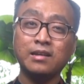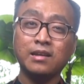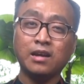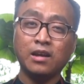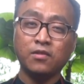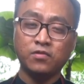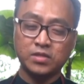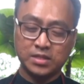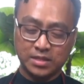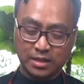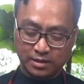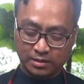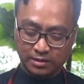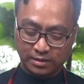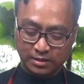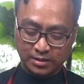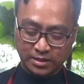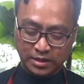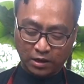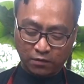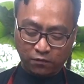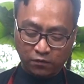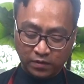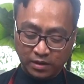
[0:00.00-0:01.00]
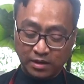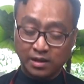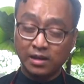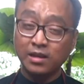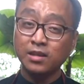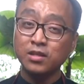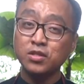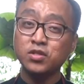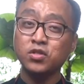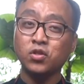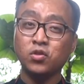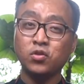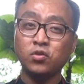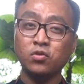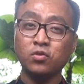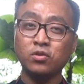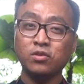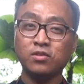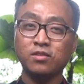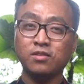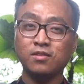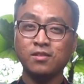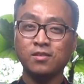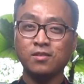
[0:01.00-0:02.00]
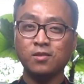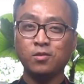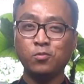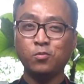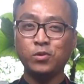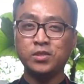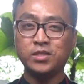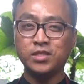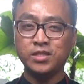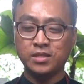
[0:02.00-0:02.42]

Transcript: I've started Safina Institute, which